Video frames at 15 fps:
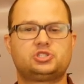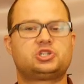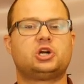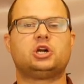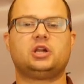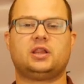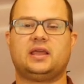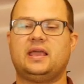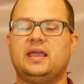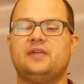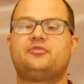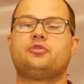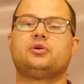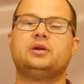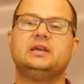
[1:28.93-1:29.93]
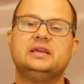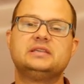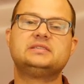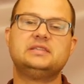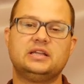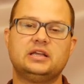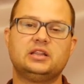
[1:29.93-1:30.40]
Surely, if there
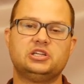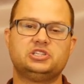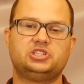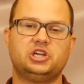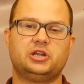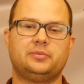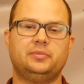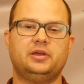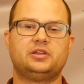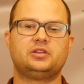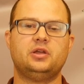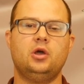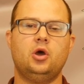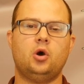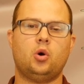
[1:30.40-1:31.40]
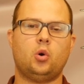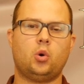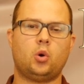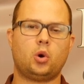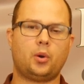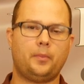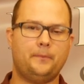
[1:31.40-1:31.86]
is an illegitimate
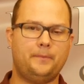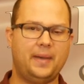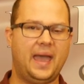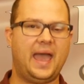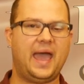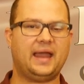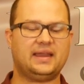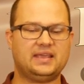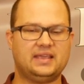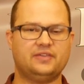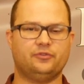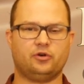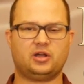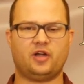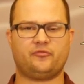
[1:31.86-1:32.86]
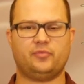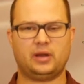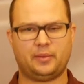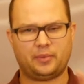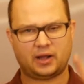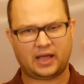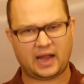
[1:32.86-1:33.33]
or bad, evil
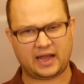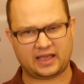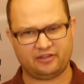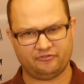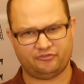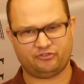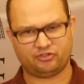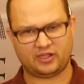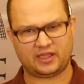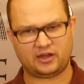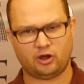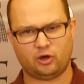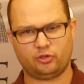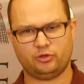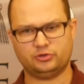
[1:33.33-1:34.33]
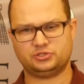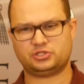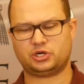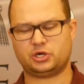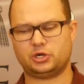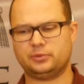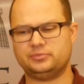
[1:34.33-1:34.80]
government. I'm going to kind of conflate all those
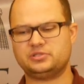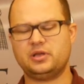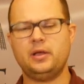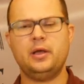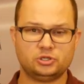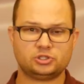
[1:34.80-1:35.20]
terms.